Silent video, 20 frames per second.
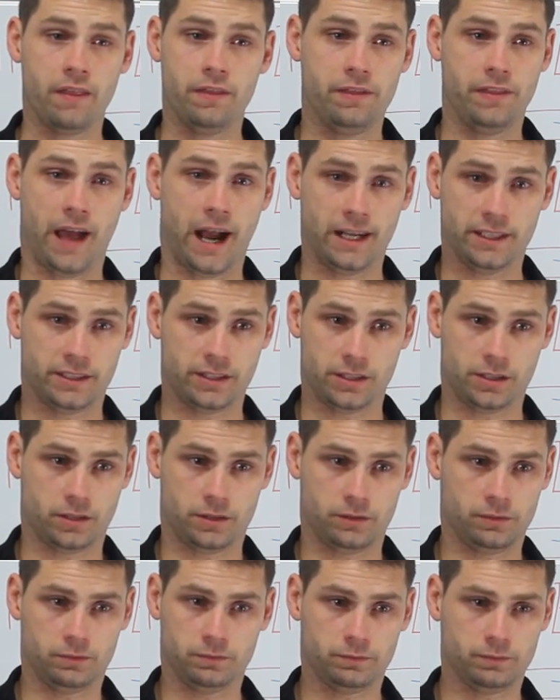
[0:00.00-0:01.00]
that's
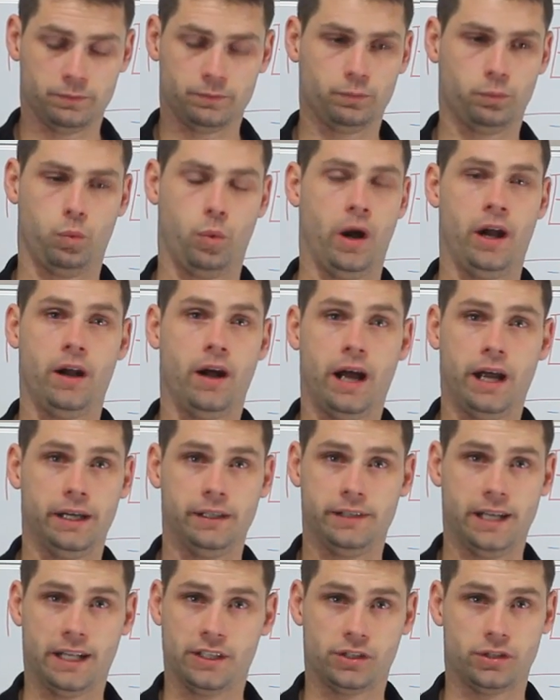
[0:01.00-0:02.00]
when
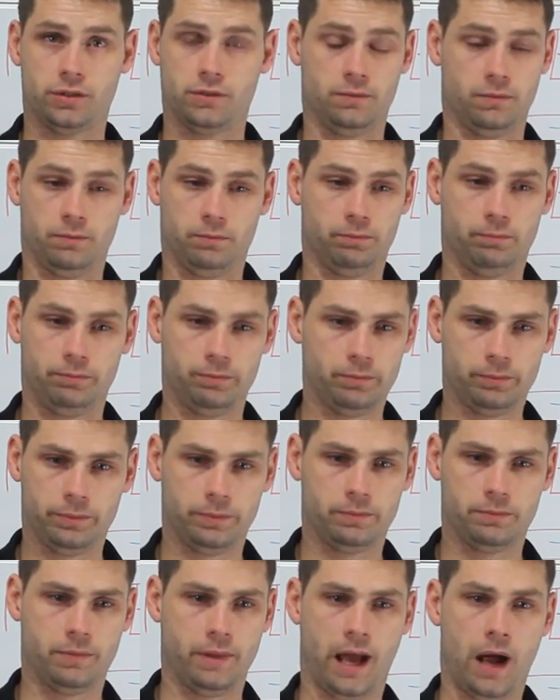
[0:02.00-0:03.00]

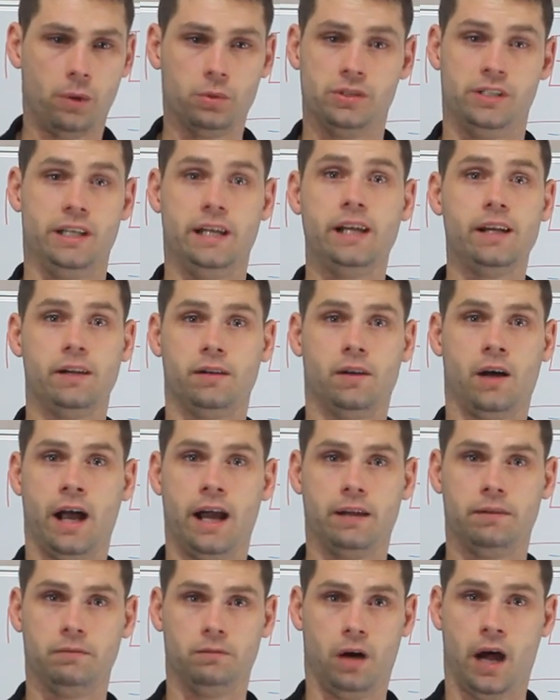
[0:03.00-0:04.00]
that was it.
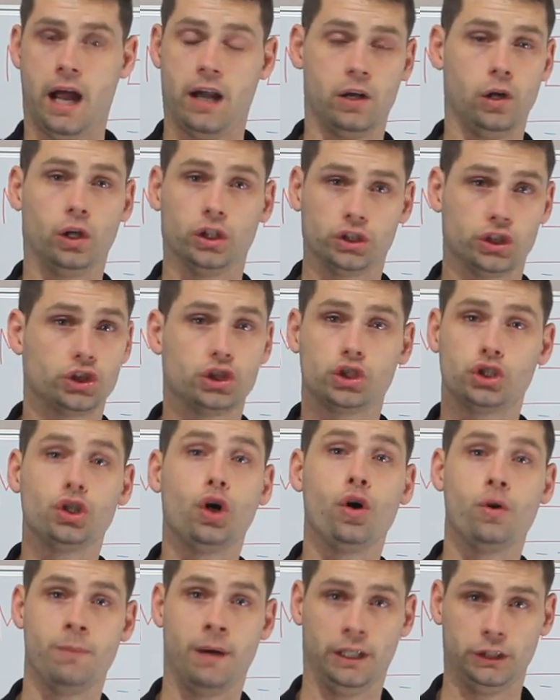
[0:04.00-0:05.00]
I had lost
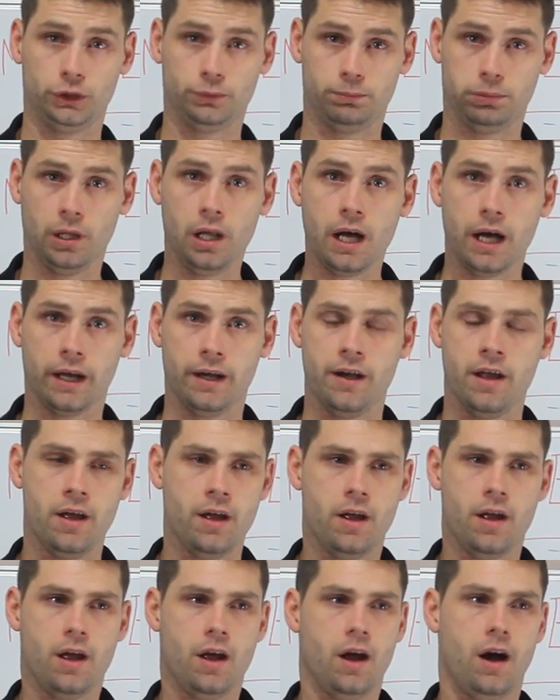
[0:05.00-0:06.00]
so much blood.
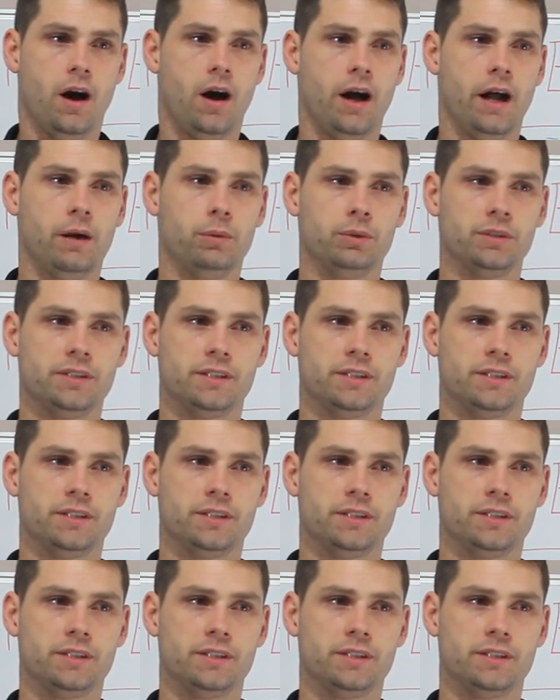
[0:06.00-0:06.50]
I